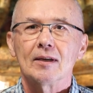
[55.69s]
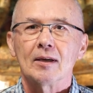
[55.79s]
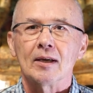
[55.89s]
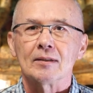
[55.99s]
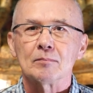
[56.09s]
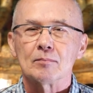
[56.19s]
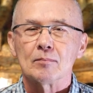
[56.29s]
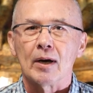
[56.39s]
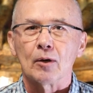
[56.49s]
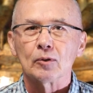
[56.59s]
And
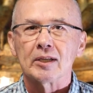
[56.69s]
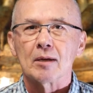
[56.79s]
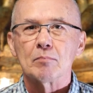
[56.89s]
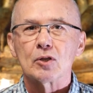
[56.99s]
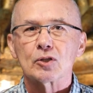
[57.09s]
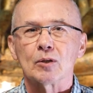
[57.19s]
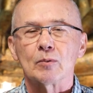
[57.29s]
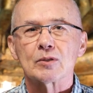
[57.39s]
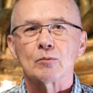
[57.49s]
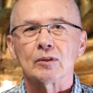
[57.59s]
my only ambition
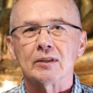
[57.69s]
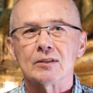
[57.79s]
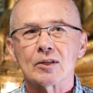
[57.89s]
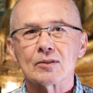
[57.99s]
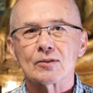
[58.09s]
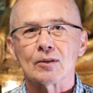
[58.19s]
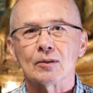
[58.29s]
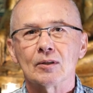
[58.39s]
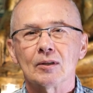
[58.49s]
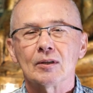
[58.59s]
was really just to
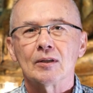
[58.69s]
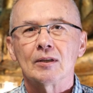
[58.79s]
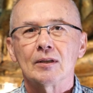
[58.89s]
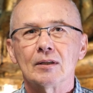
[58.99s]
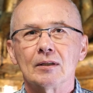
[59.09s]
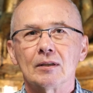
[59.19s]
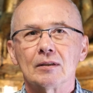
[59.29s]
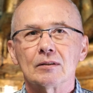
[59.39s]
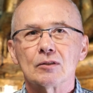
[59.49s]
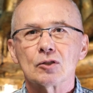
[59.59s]

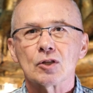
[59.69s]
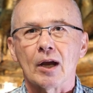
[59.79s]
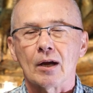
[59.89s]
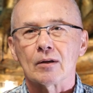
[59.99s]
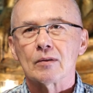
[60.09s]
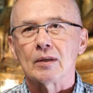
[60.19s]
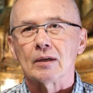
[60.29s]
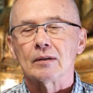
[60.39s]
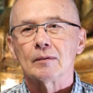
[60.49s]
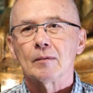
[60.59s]
share
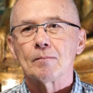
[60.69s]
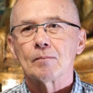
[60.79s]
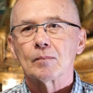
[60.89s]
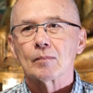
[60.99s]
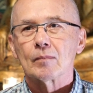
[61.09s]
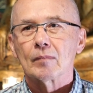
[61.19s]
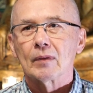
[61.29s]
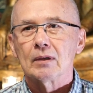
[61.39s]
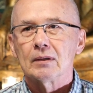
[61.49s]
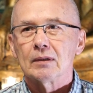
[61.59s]
the
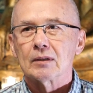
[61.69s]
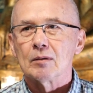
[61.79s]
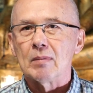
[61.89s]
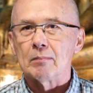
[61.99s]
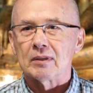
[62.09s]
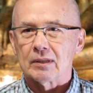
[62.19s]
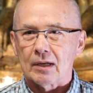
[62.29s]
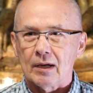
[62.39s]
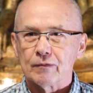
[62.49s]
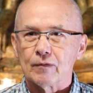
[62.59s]
commitment that
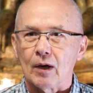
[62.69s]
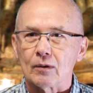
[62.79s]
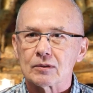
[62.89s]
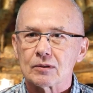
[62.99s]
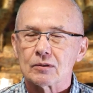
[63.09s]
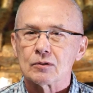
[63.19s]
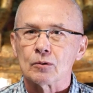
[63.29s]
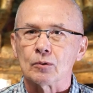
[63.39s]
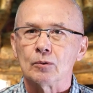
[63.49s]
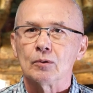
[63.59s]
I felt
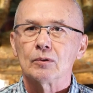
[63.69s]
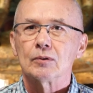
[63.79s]
to